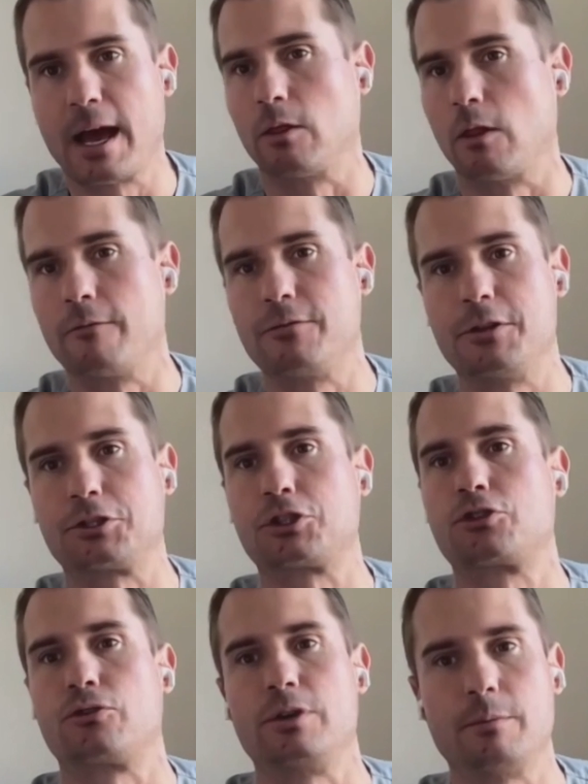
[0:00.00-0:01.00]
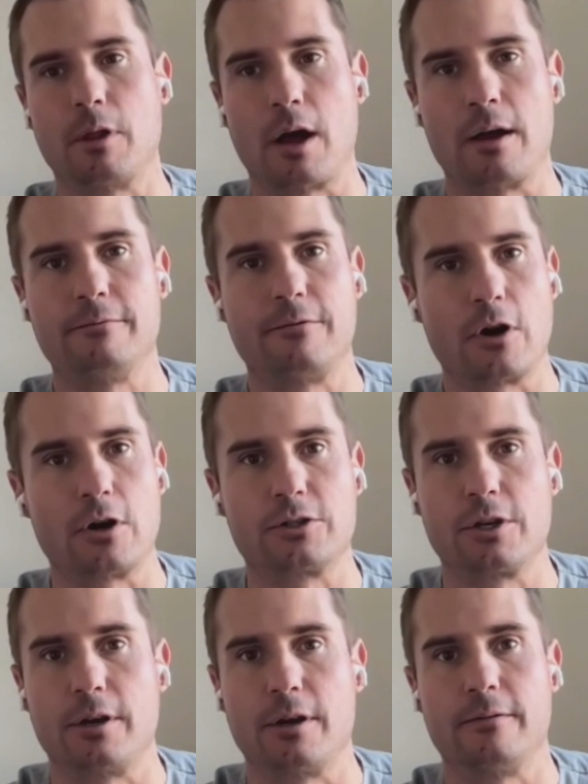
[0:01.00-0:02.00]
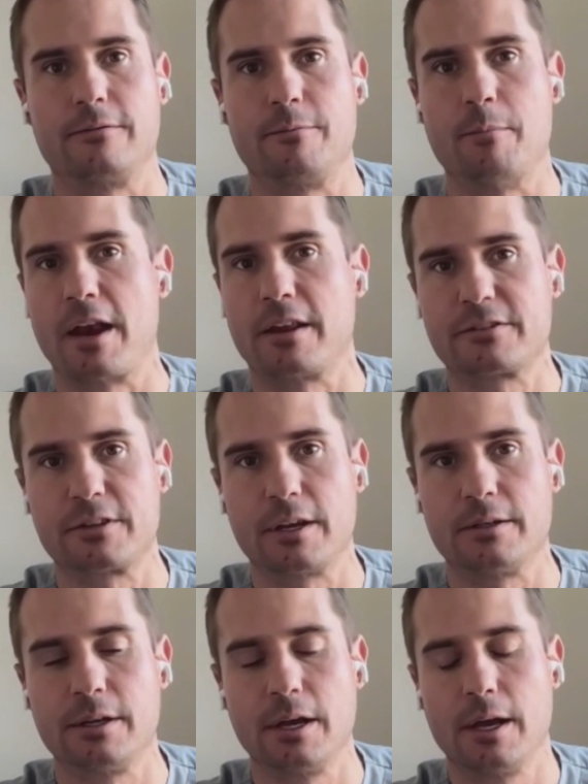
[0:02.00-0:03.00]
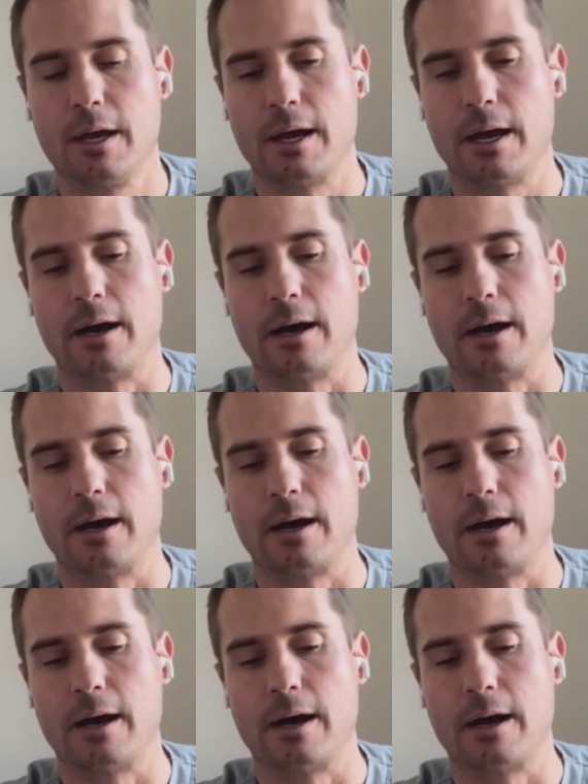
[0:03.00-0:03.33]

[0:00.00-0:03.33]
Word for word: I loved the streamlined version of medicine.